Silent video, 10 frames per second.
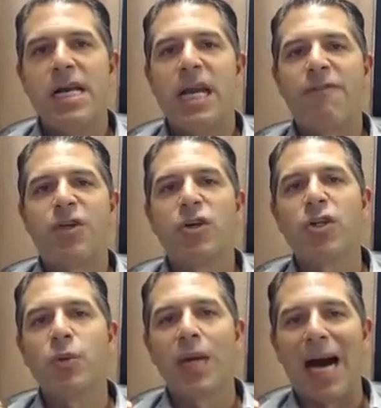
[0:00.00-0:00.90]
If you're
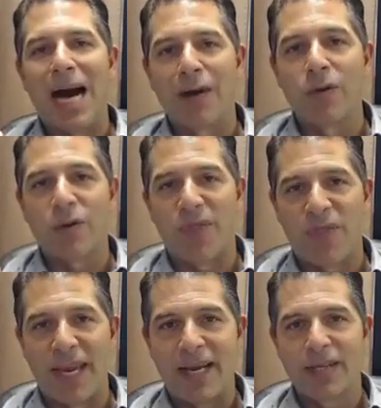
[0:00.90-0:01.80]
doing other
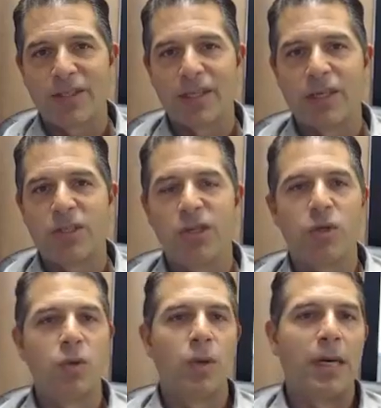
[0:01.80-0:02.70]
things
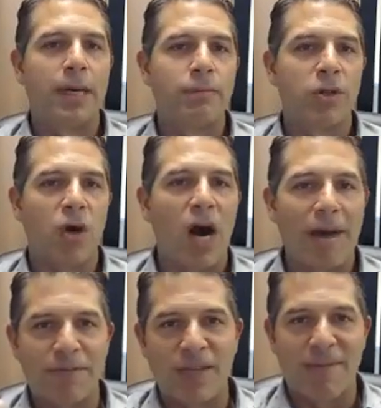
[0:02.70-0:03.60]
to
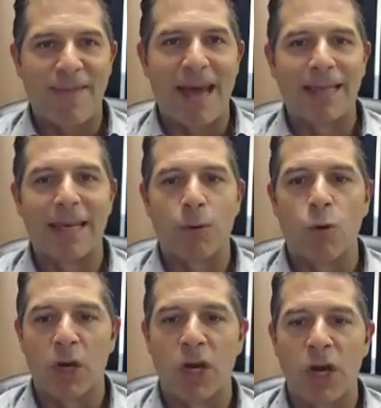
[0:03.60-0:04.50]
offset that, like
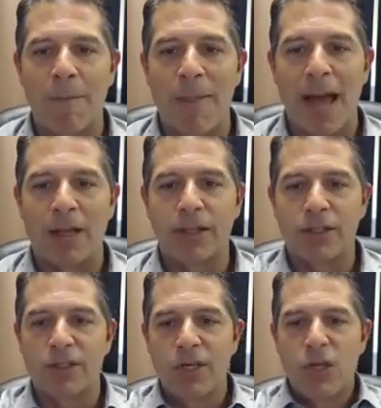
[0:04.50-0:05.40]
working on
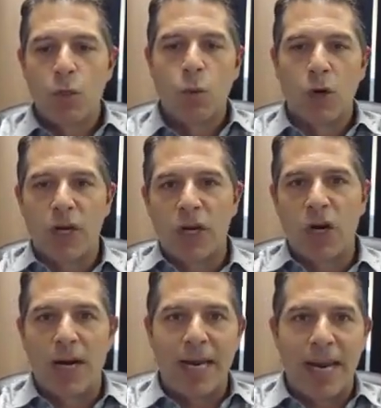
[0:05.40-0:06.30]
balance, working
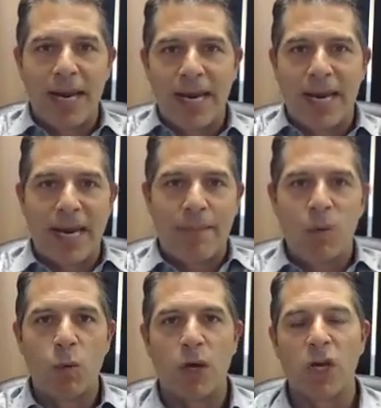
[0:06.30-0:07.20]
on
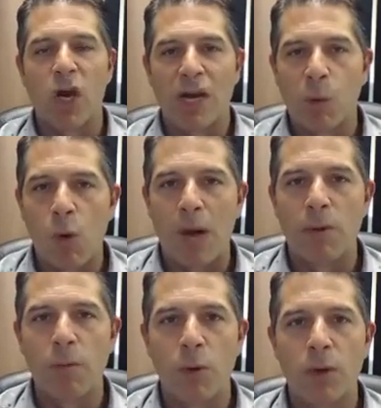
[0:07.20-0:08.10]
a
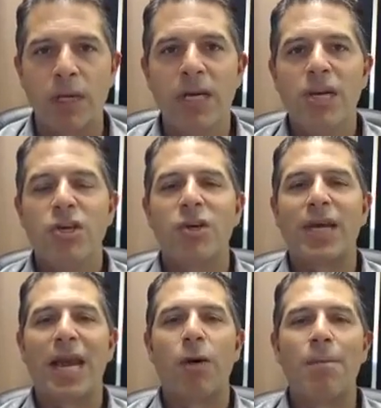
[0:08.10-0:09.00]
wobble board, you
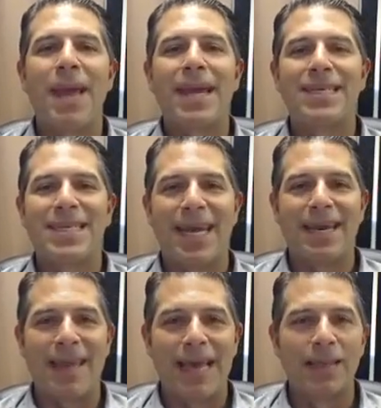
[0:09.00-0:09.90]
can help
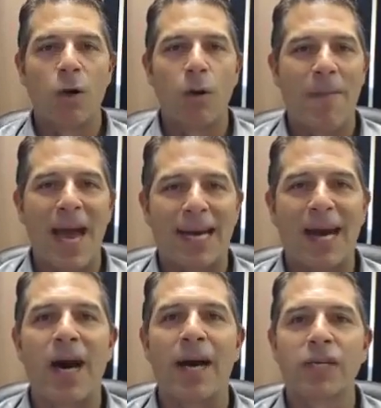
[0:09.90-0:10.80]
maintain that lower back
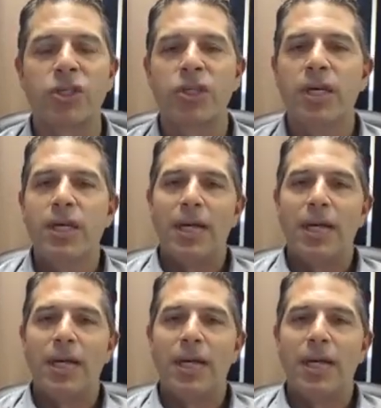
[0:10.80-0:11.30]
arch.